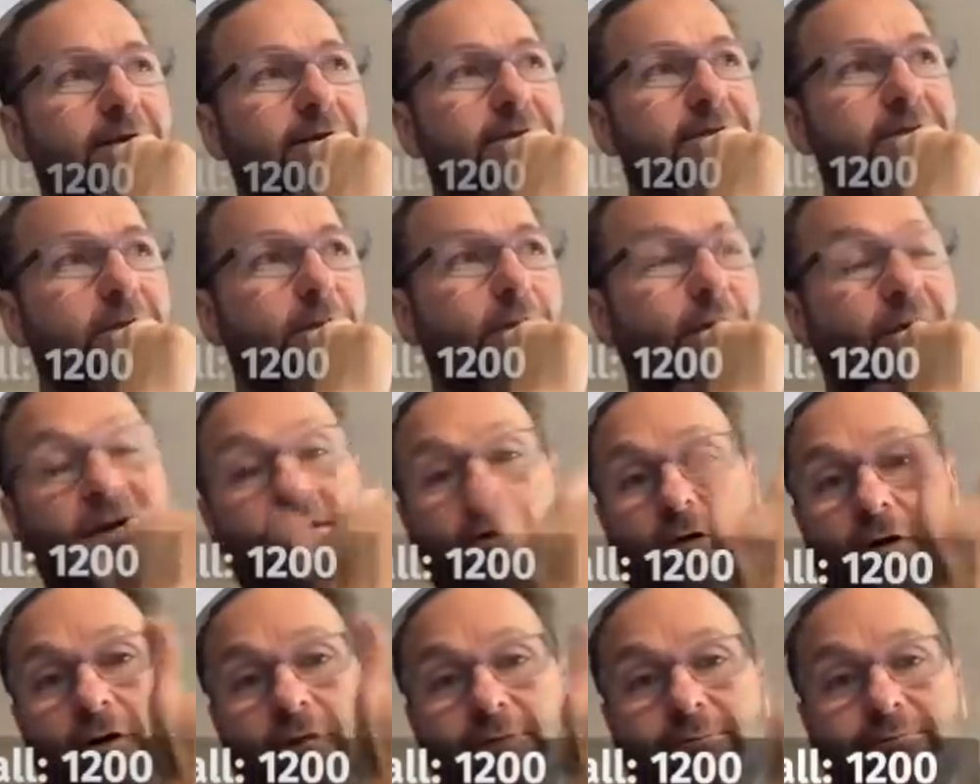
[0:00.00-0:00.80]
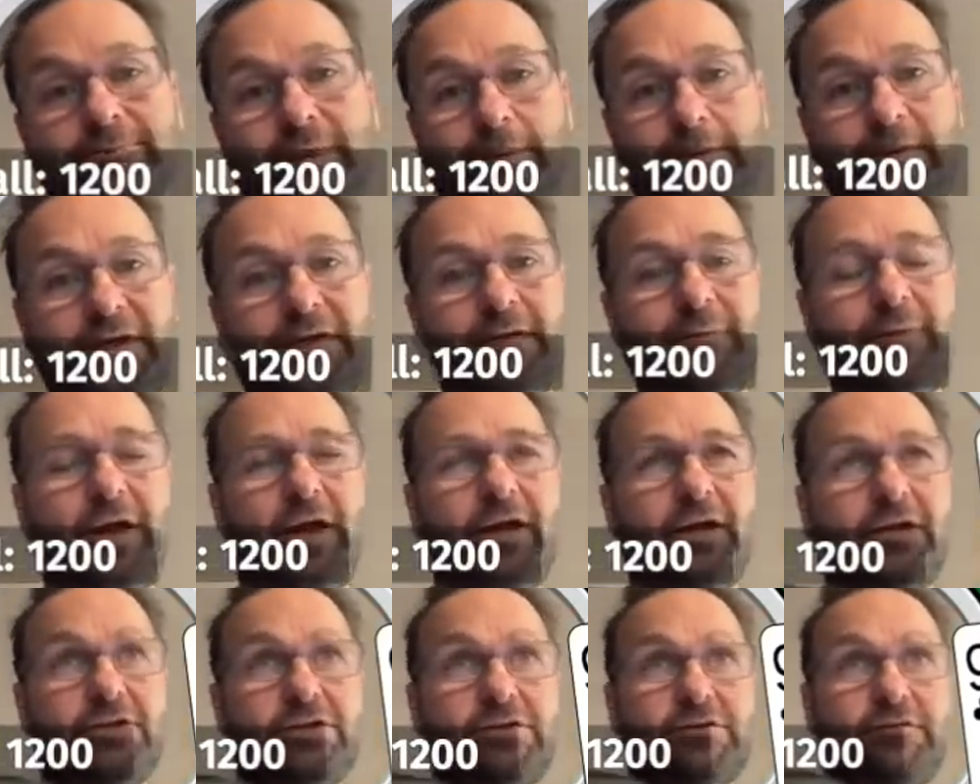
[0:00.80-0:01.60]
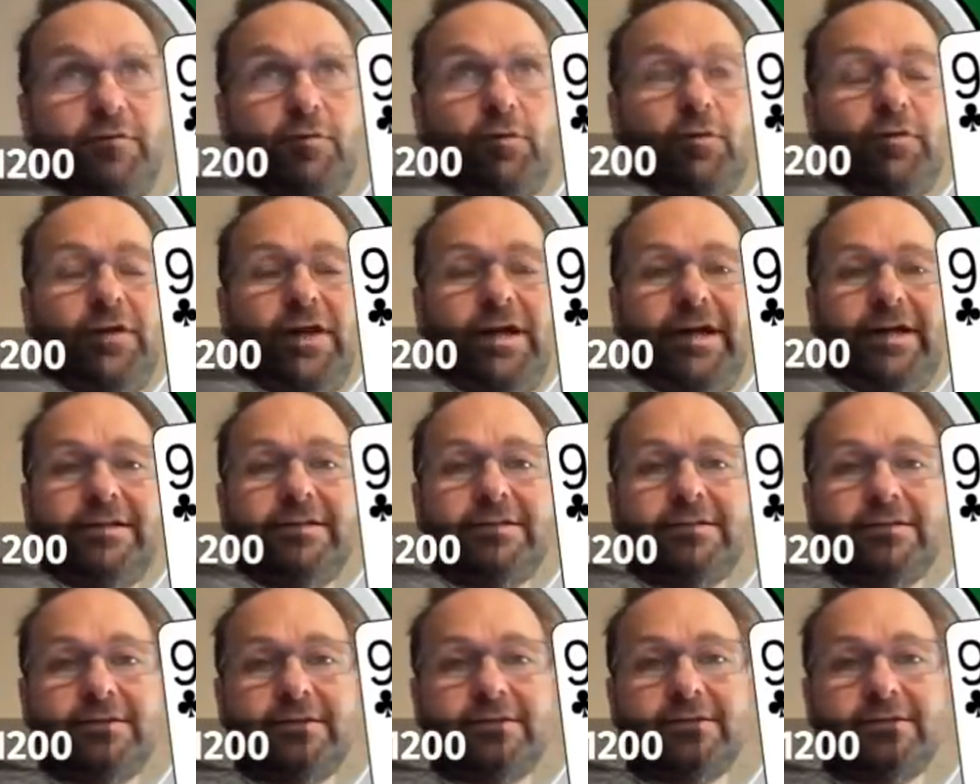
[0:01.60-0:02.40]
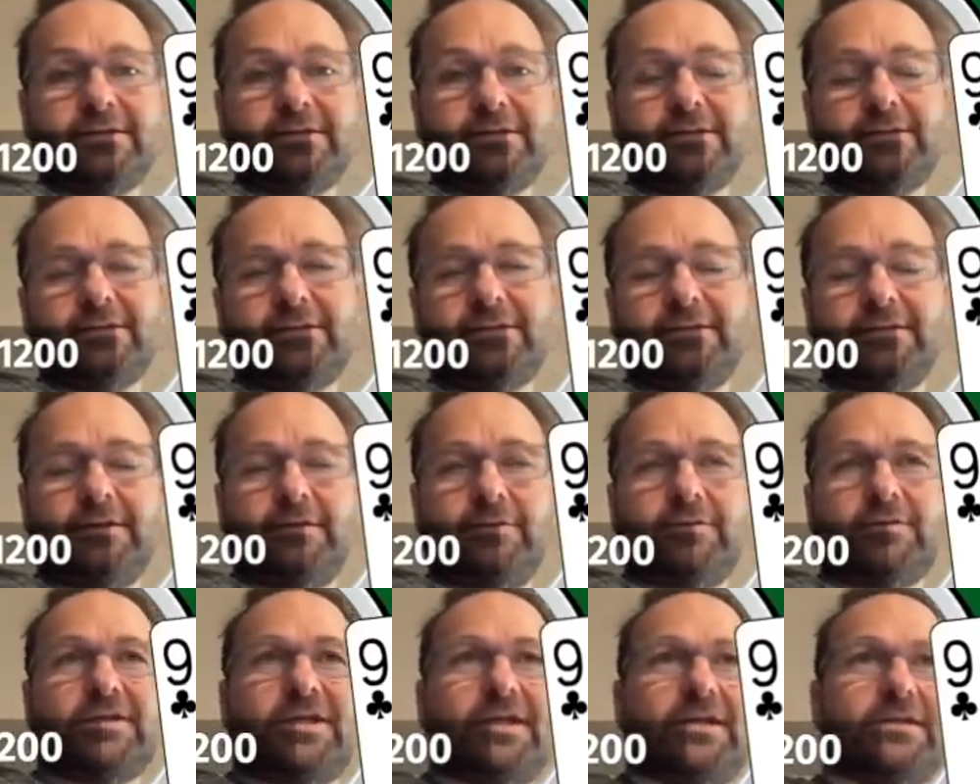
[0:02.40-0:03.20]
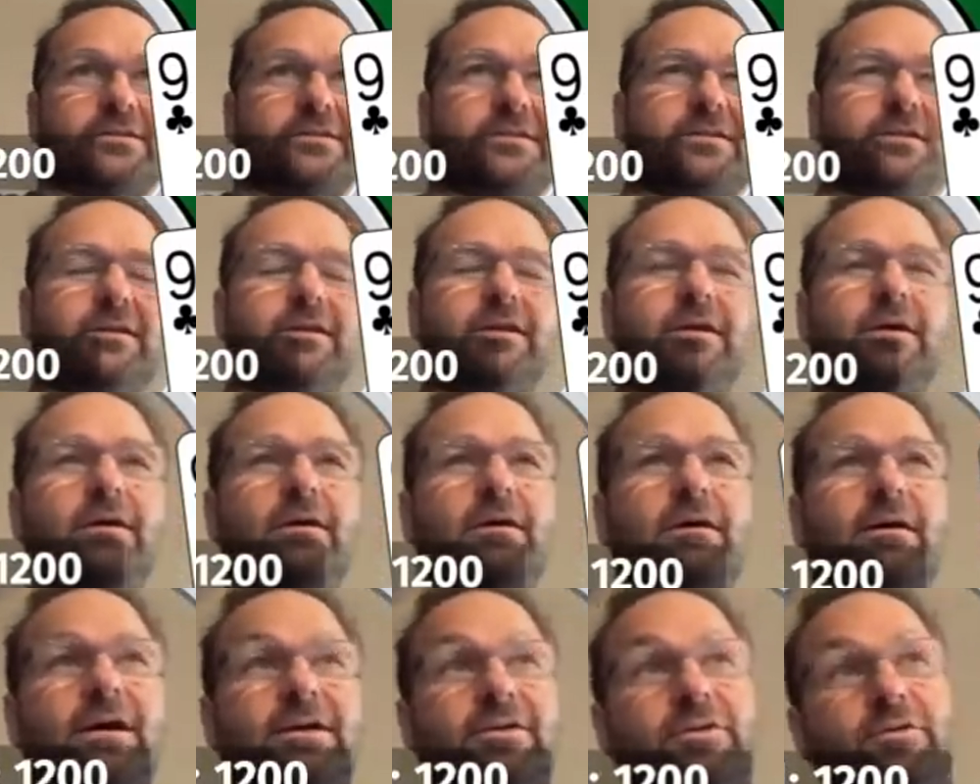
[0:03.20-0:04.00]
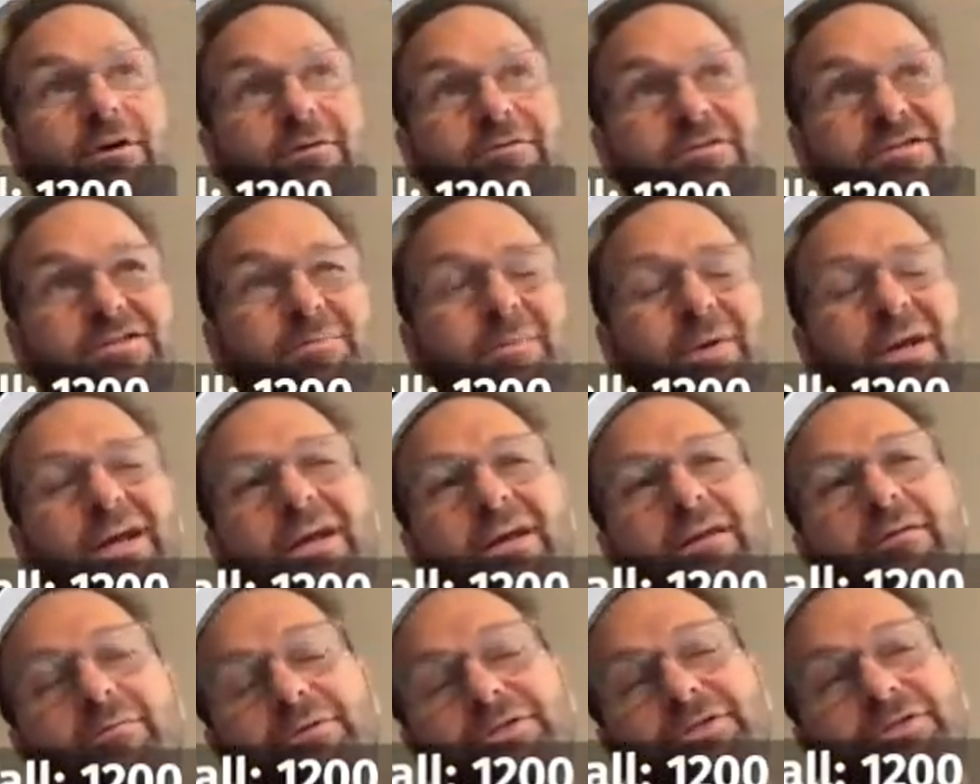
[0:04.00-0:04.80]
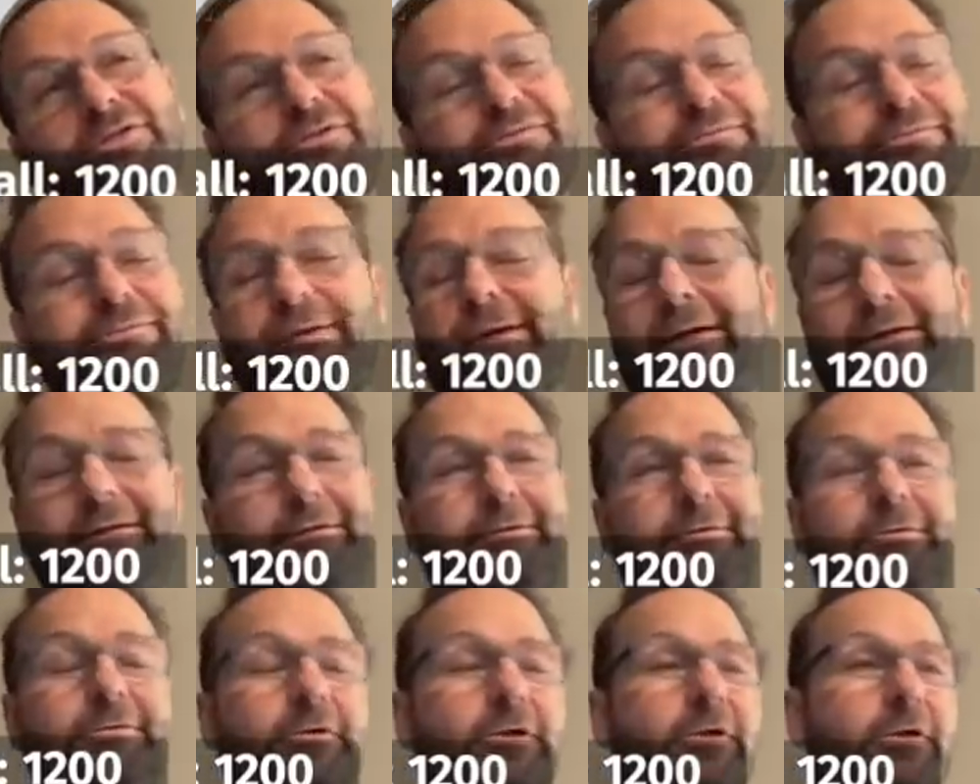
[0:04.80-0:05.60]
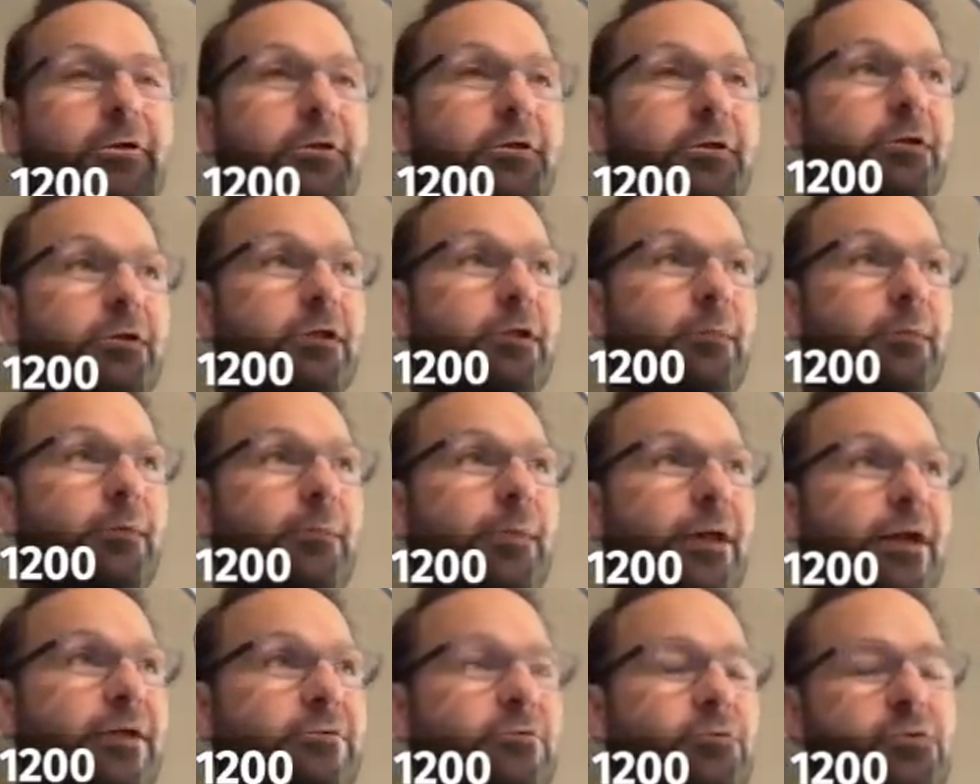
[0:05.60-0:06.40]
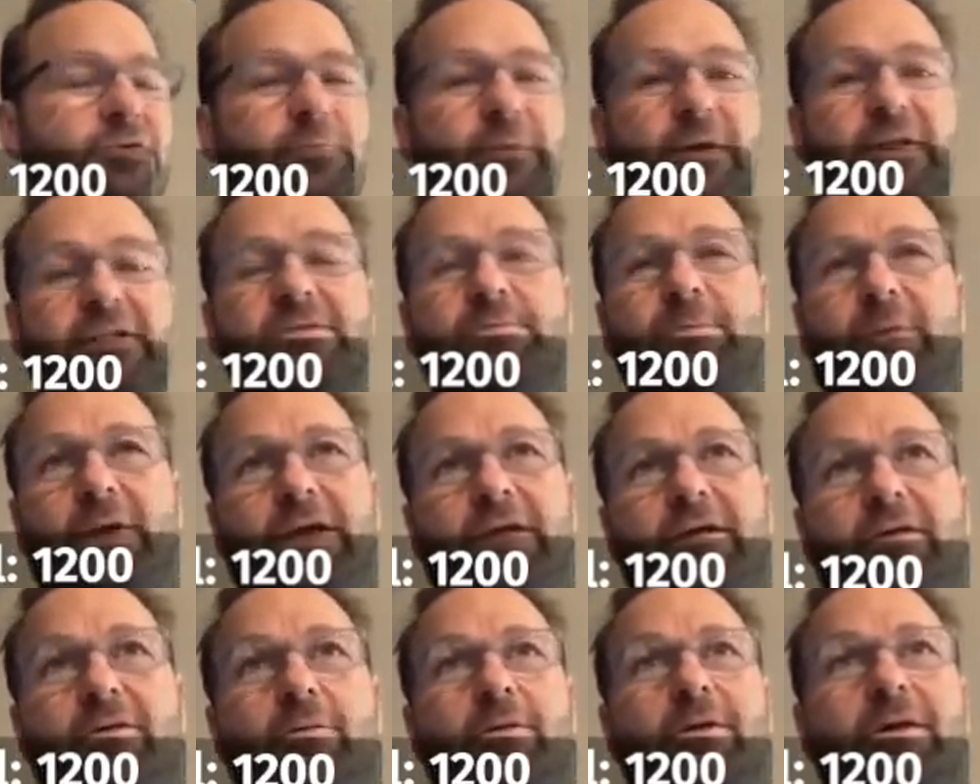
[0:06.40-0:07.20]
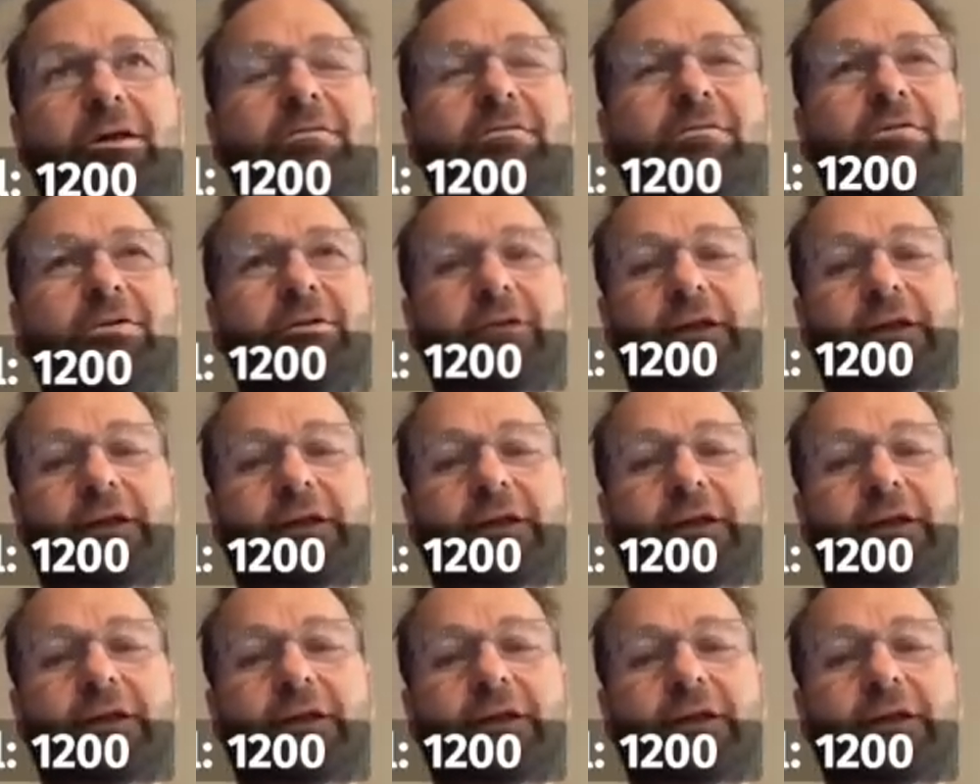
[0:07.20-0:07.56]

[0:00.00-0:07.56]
So I call. I mean, I'm not going to just fold nines. It's, you know, it's kind of silly. I do have a spade, which, I don't know, give me backdoor spade or whatever.